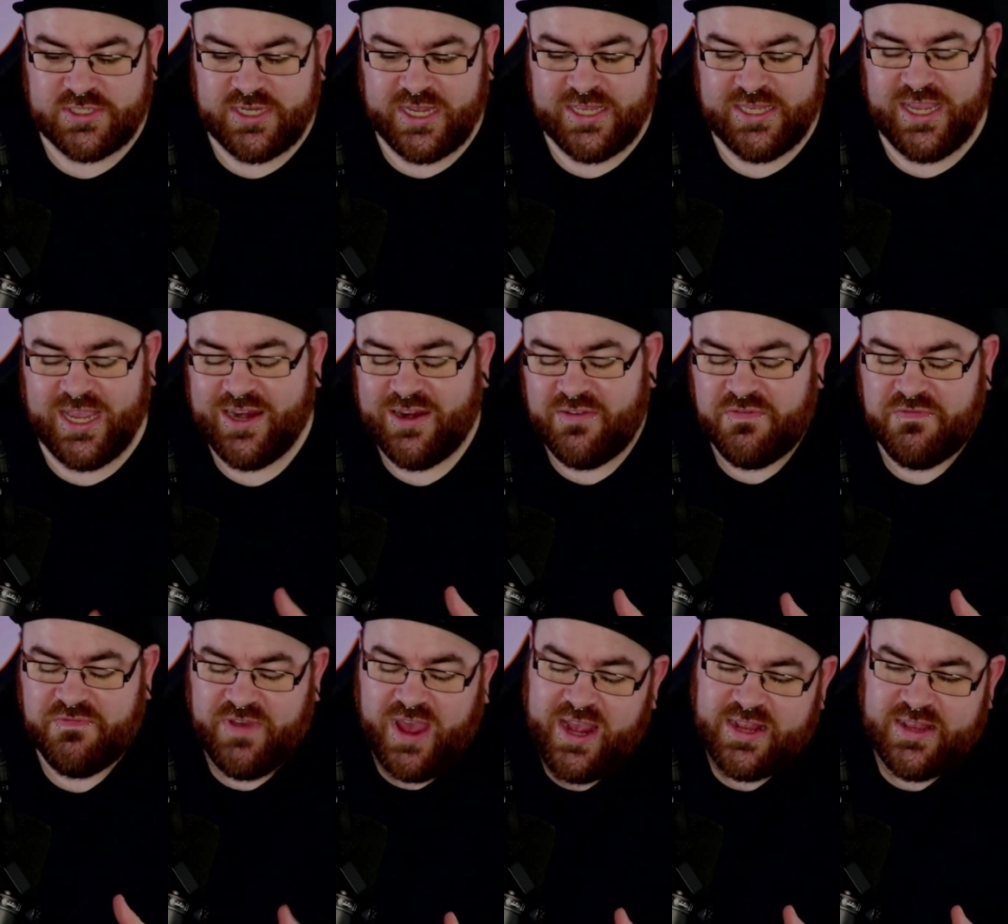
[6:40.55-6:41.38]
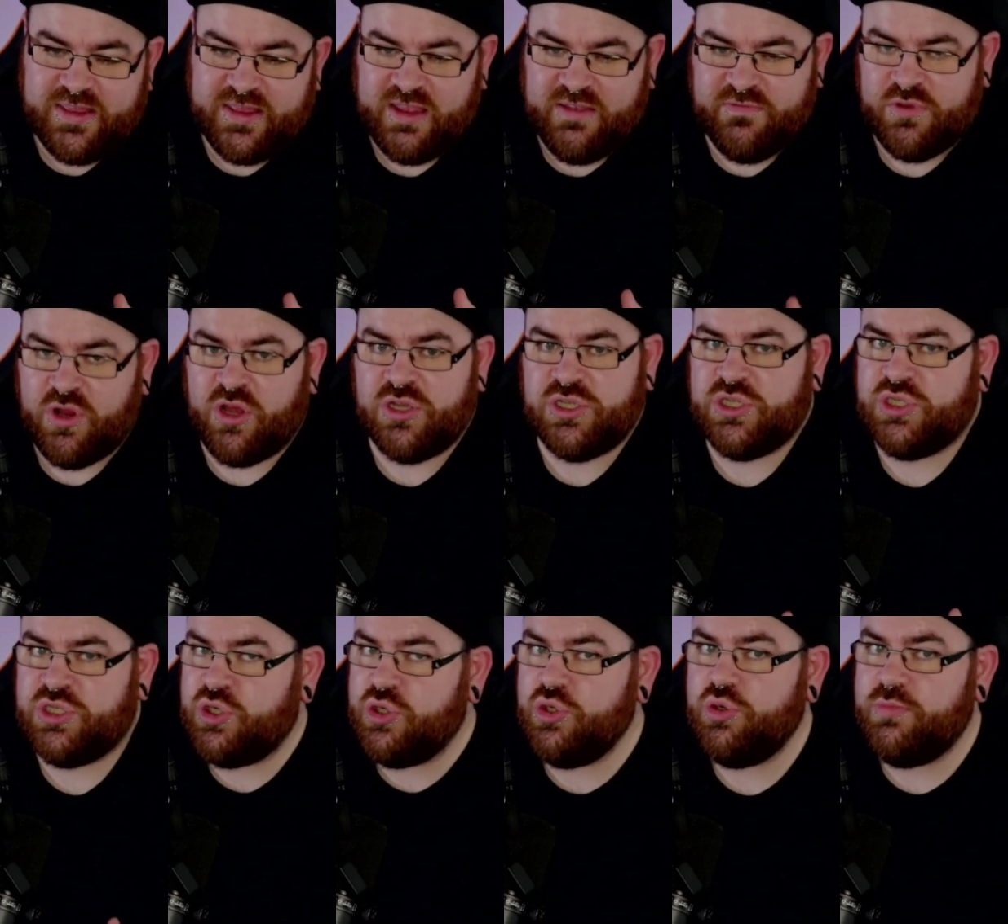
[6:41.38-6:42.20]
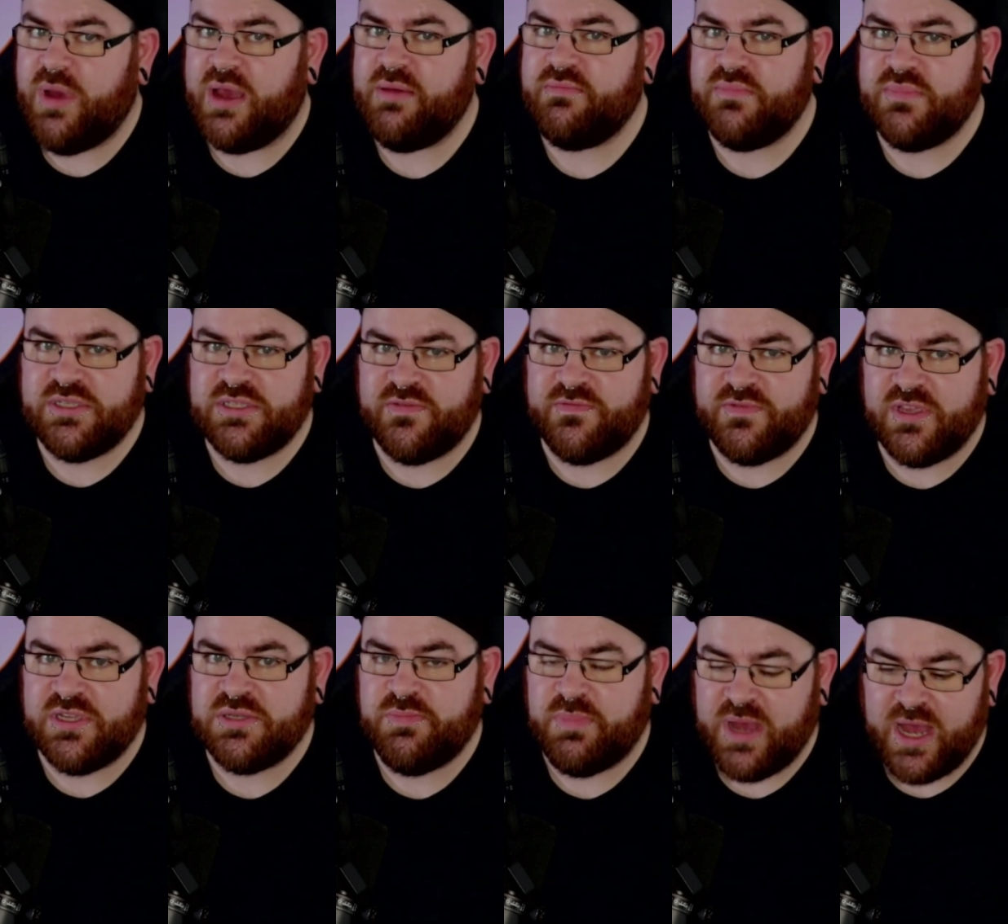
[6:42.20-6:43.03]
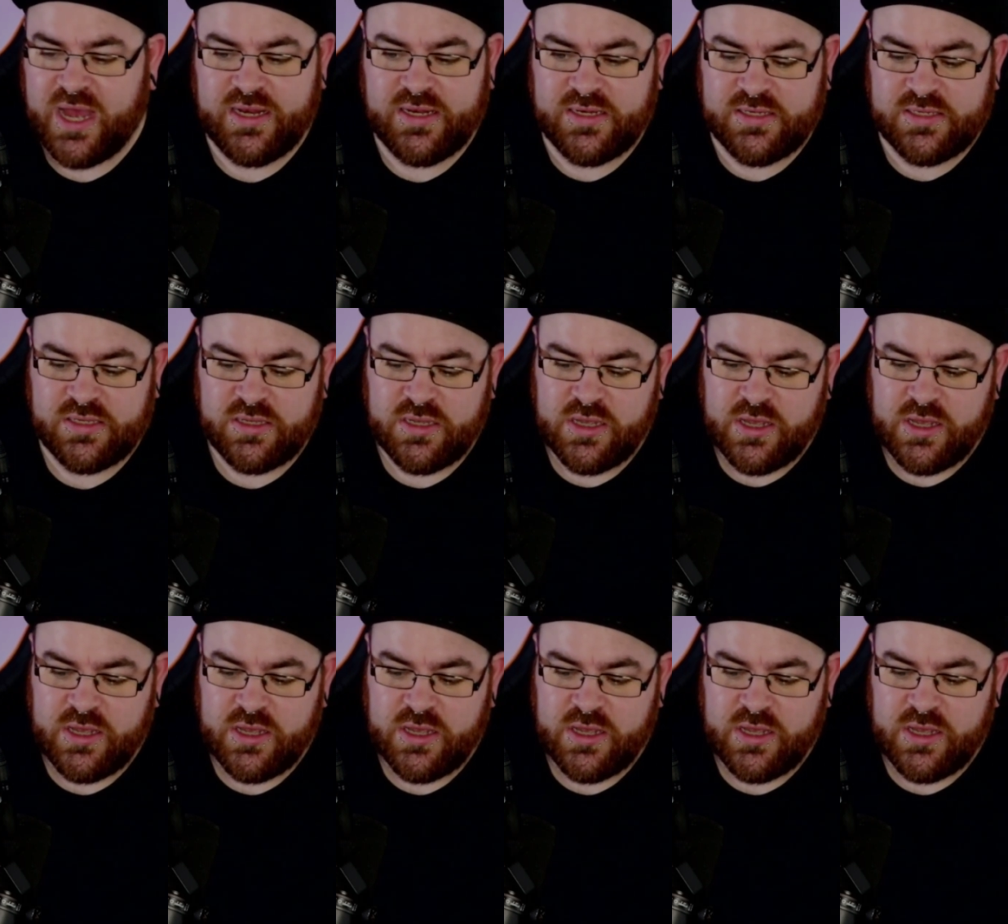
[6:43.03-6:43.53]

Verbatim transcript: It in effect they've lost two members of this band.